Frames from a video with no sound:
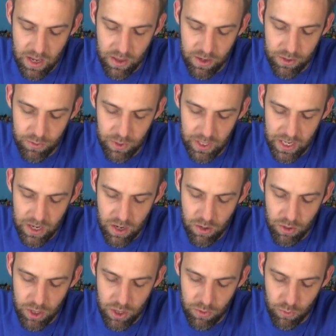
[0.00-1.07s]
There's really no
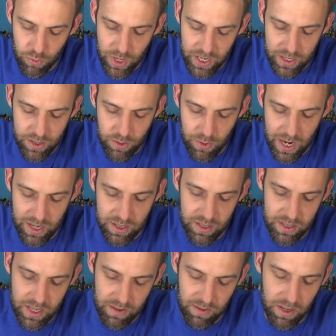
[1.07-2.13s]
good written
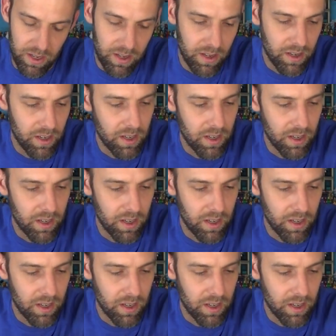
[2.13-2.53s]
directions even.